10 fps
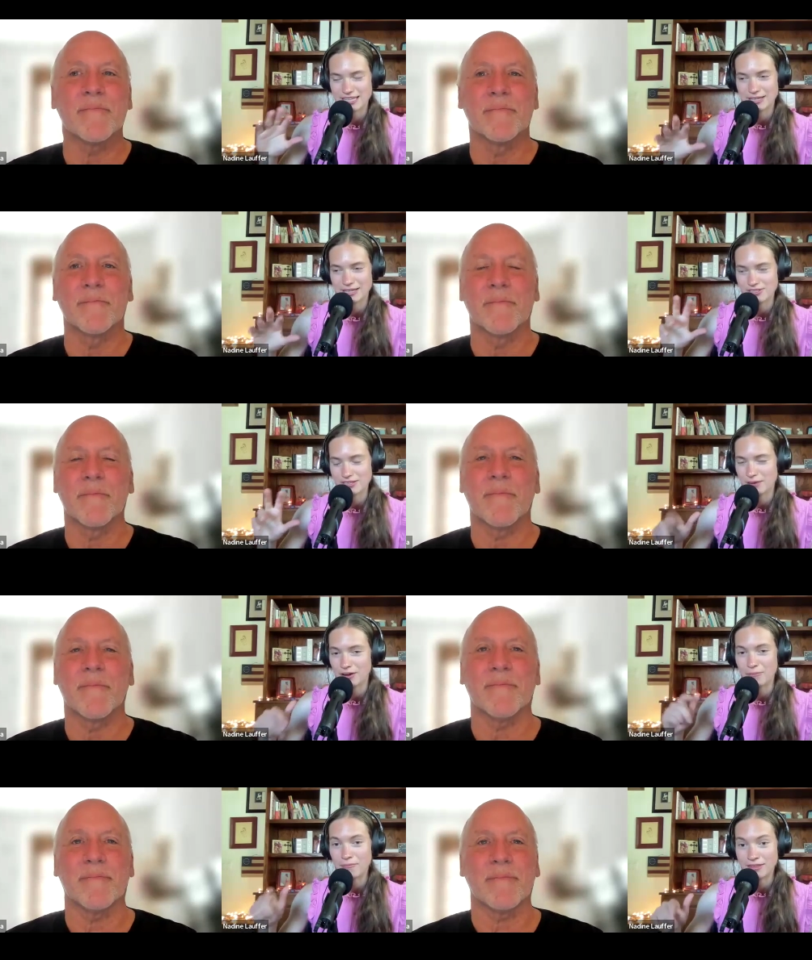Speaker 1: I think, it was
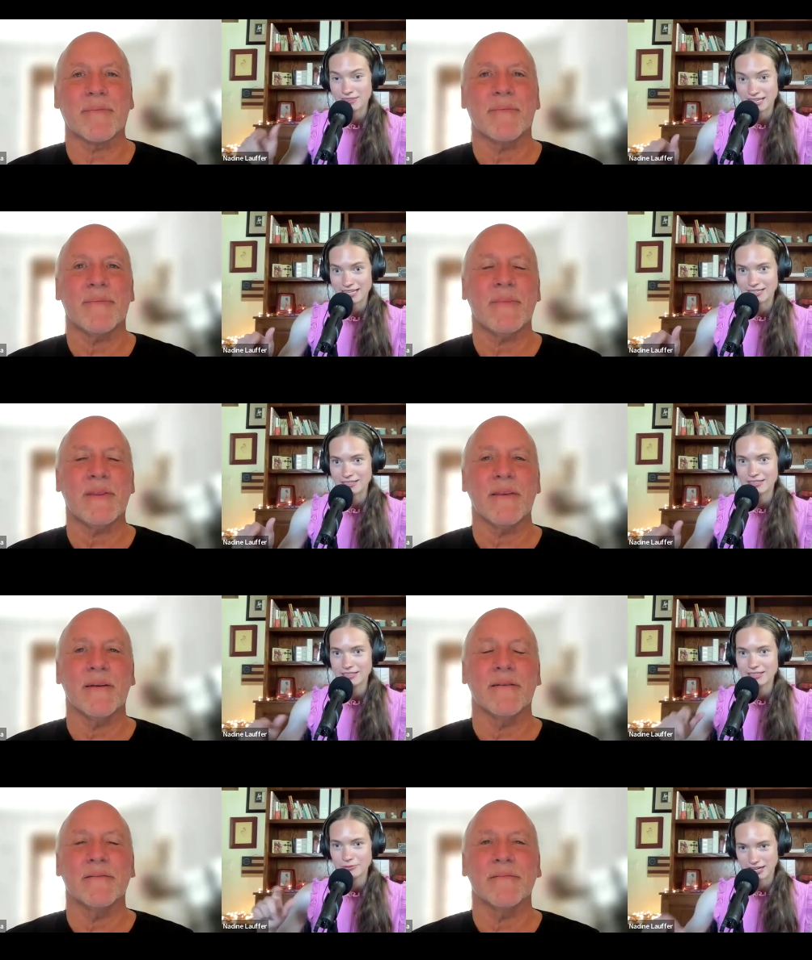about a month in
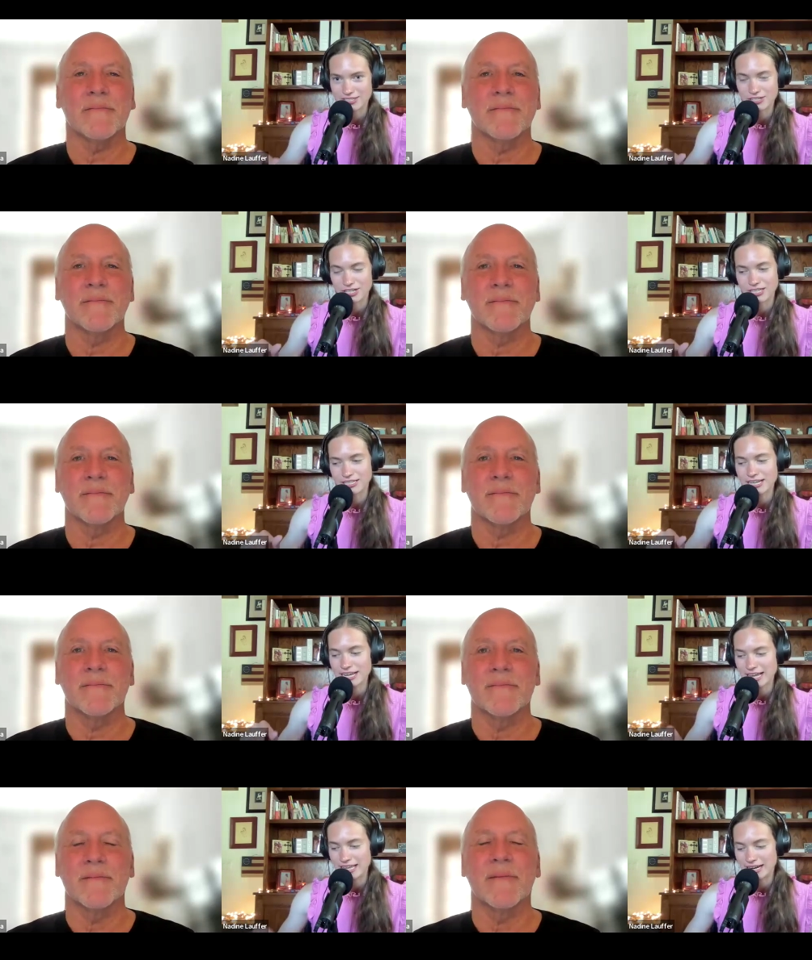when I started,
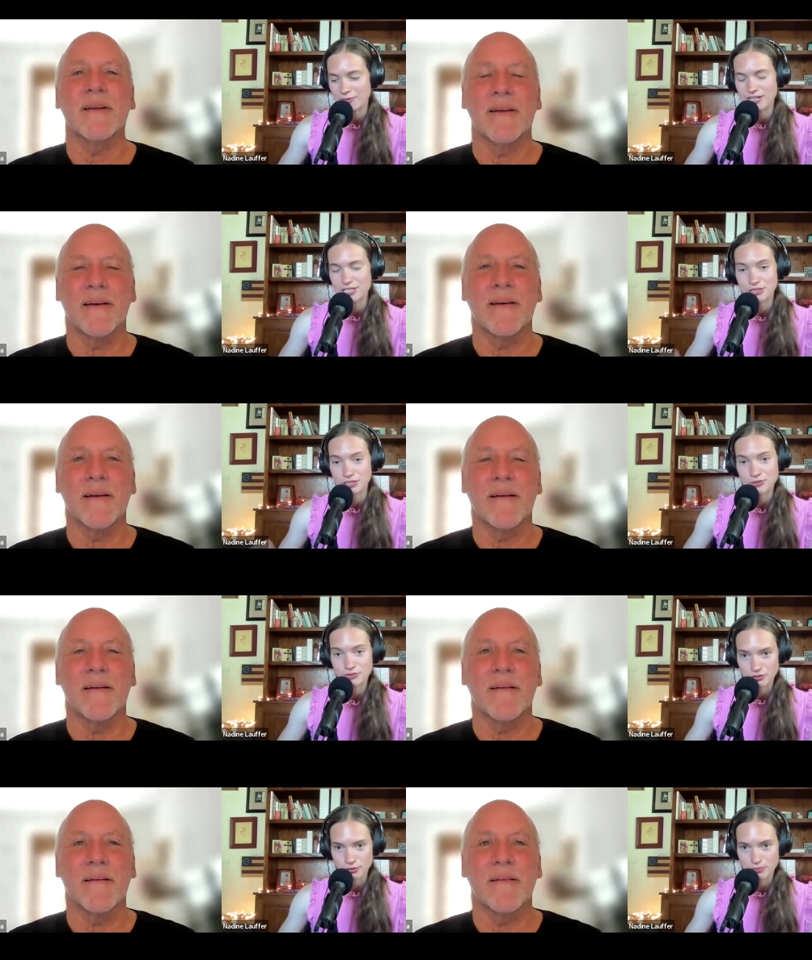and I went to a
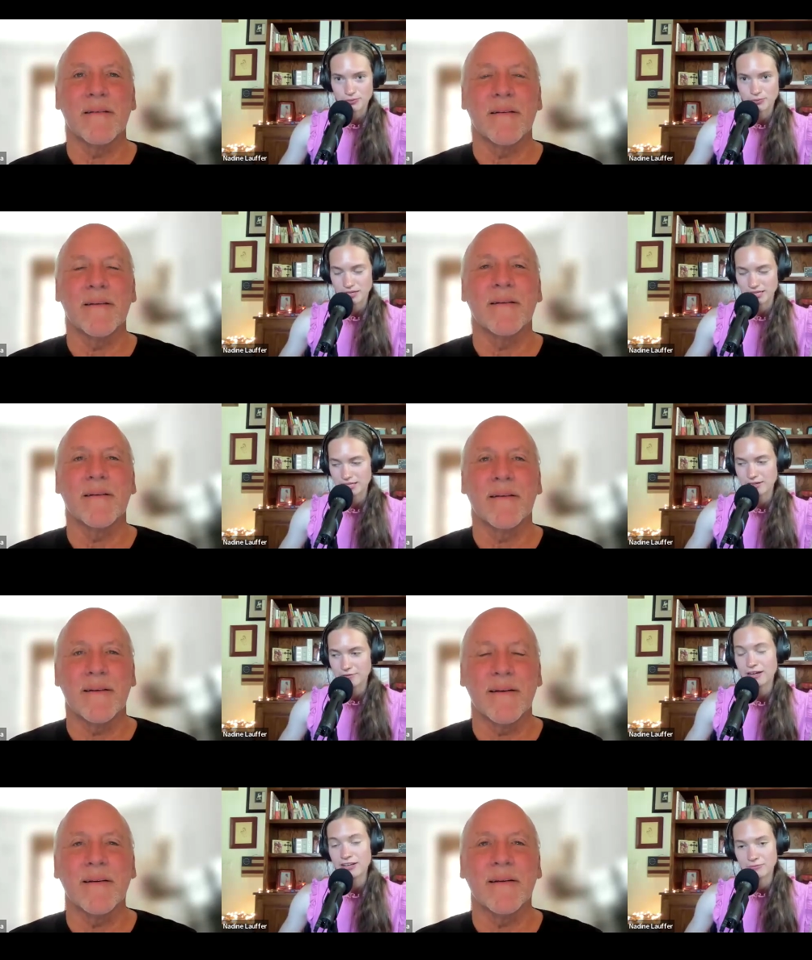youth group with a
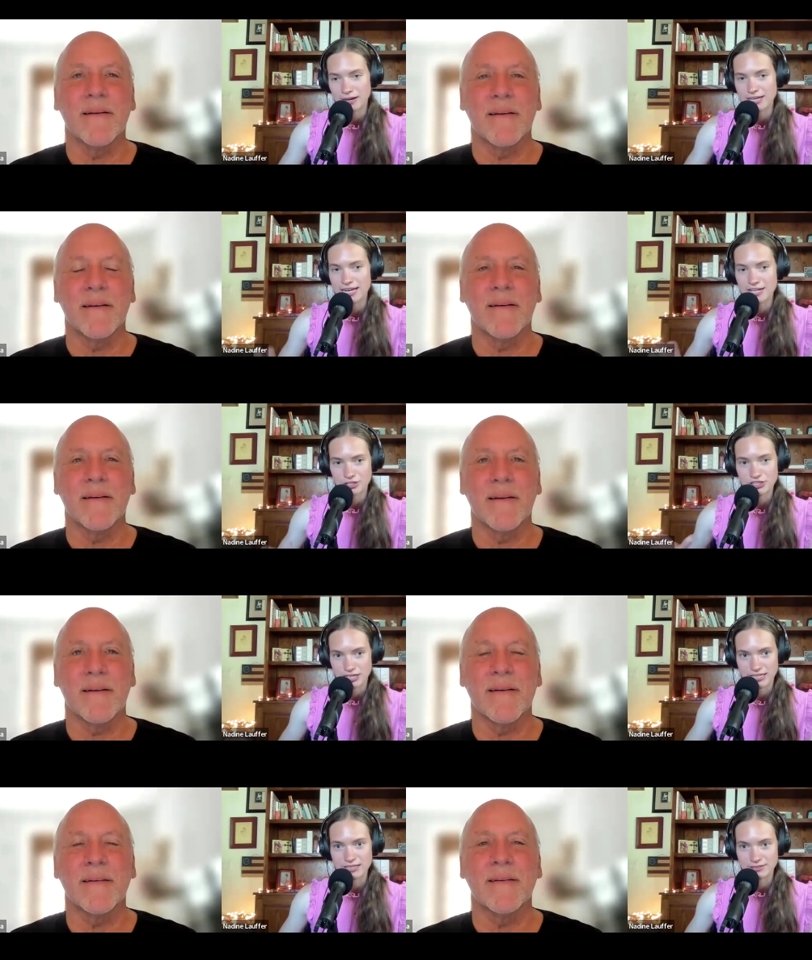friend of mine at a church
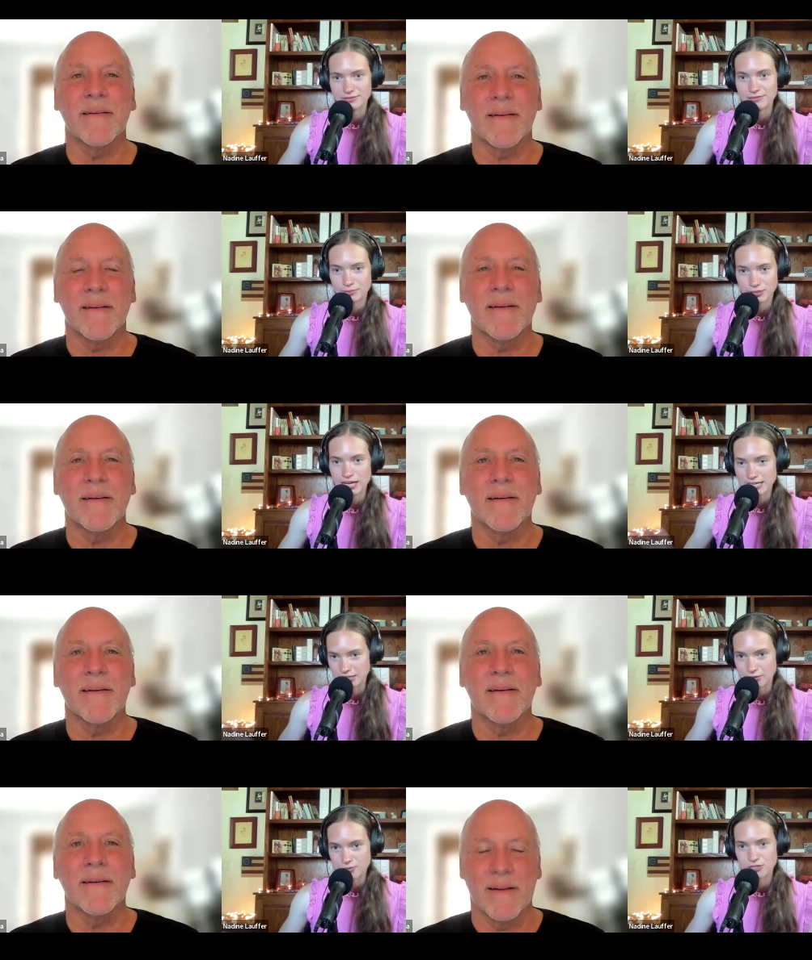I didn't, I
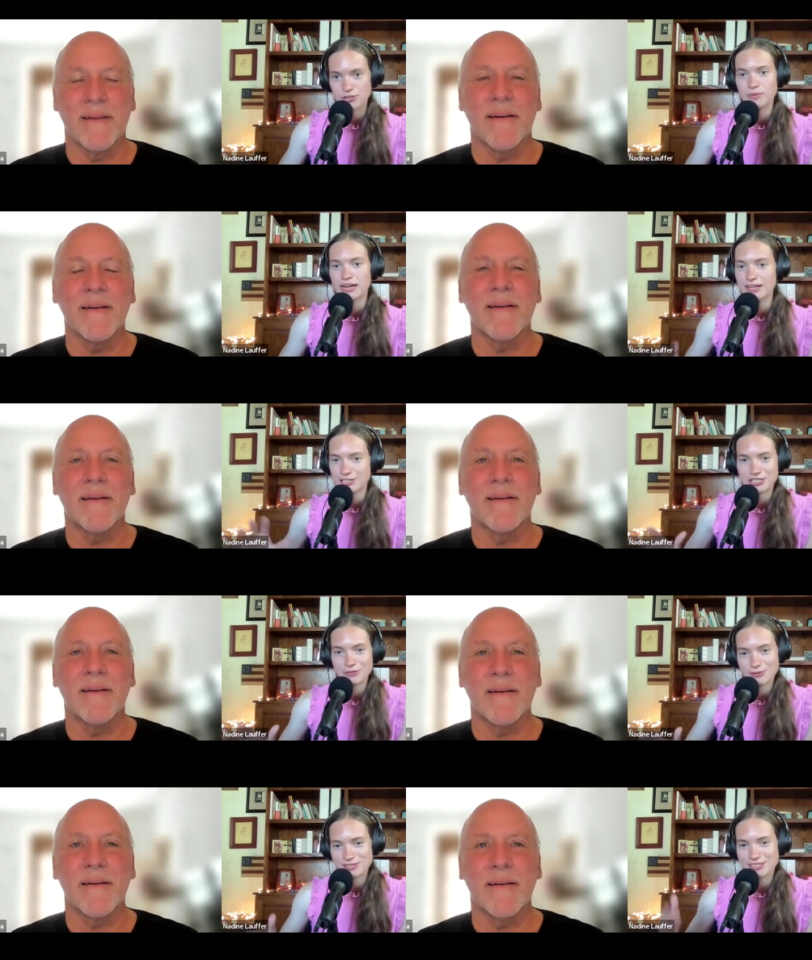didn't go to, but she
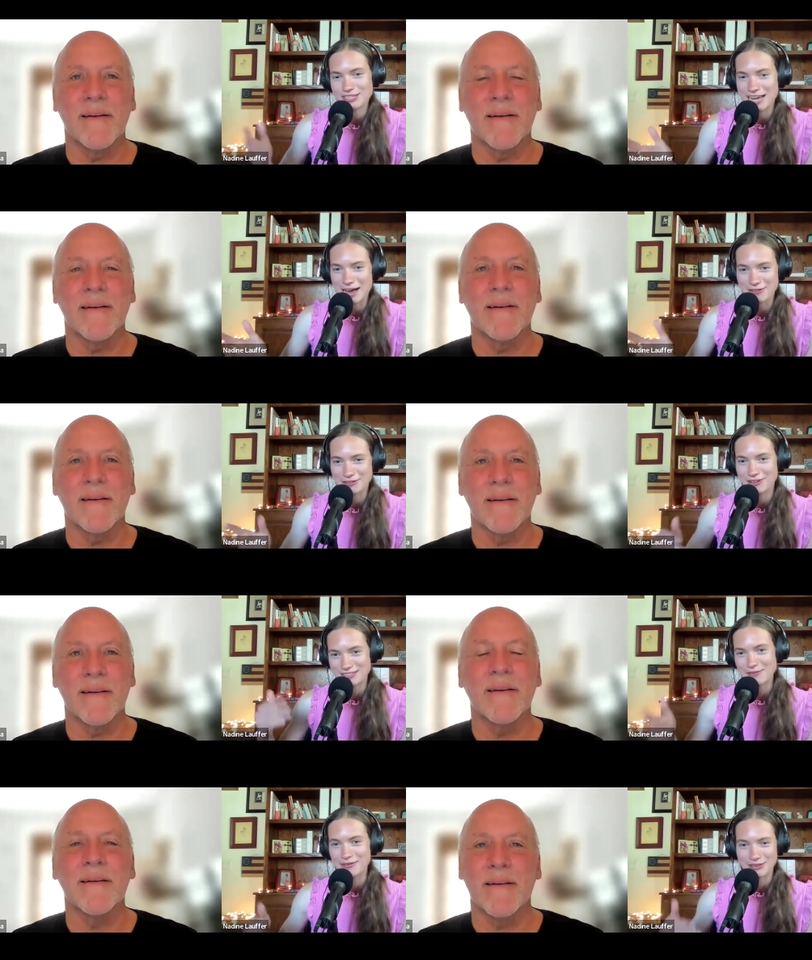was, she didn't have any
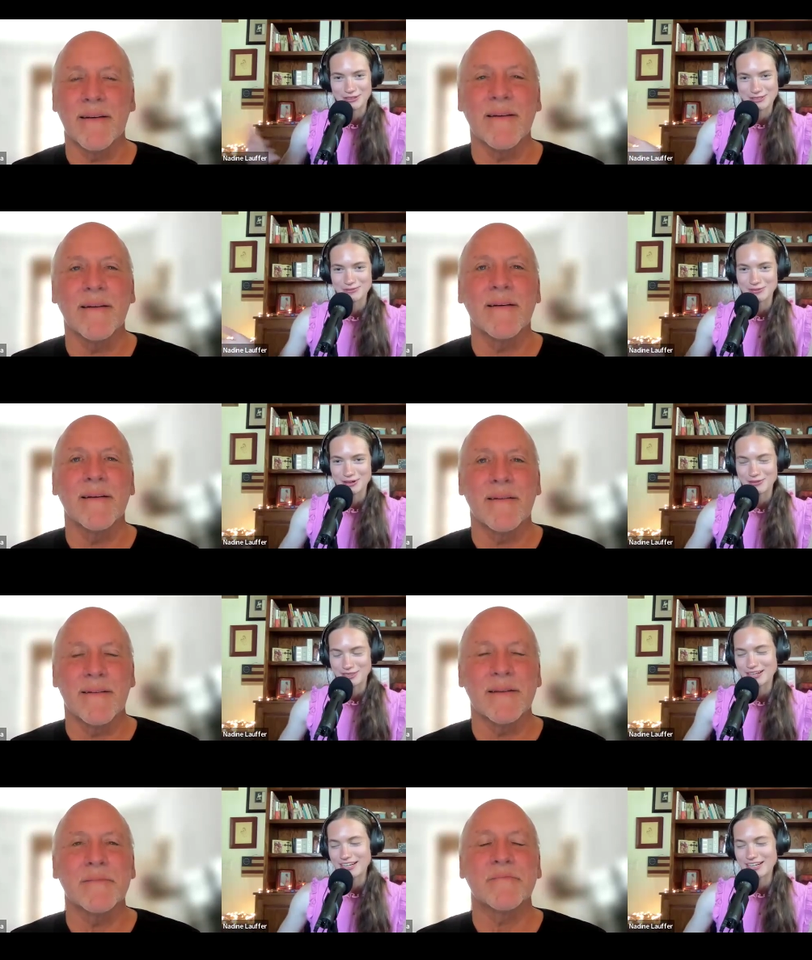friends coming with her, so we went
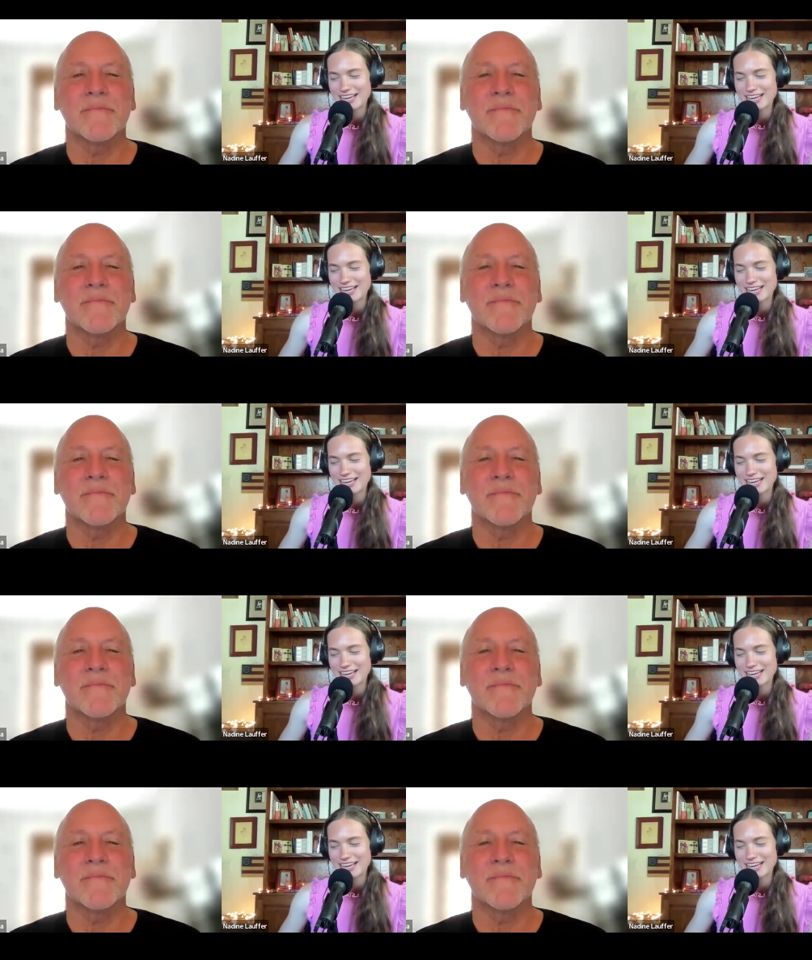with her,